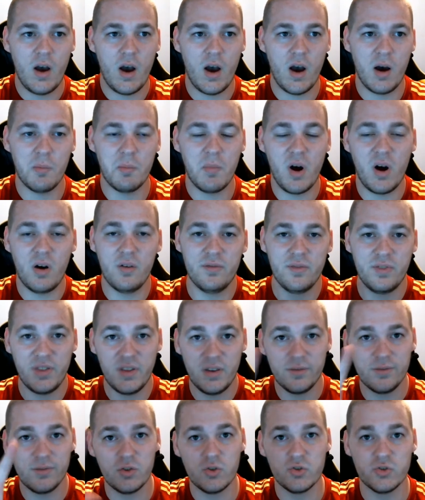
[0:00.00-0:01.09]
of
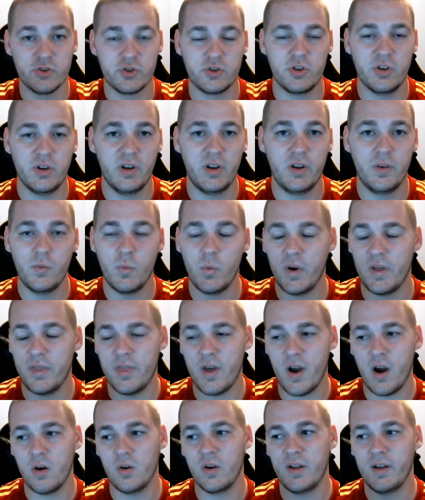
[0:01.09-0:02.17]
the full screen,
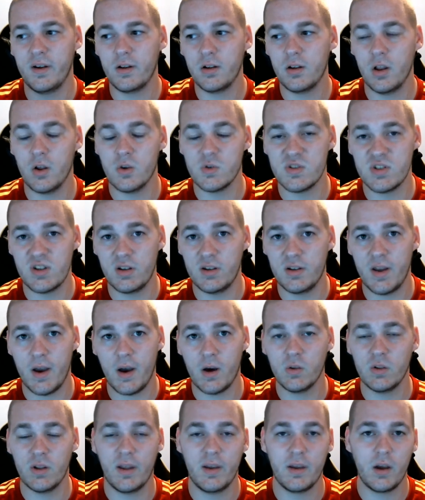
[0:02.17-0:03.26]
without it closing
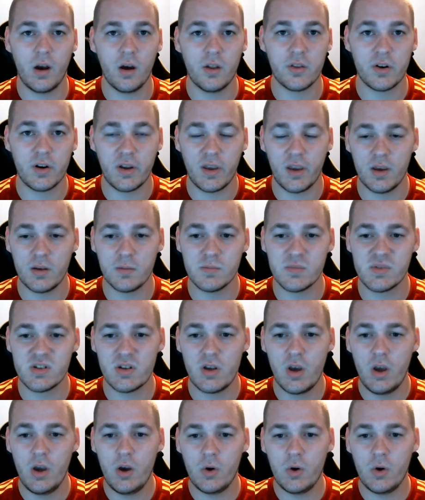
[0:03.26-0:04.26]
down like other games,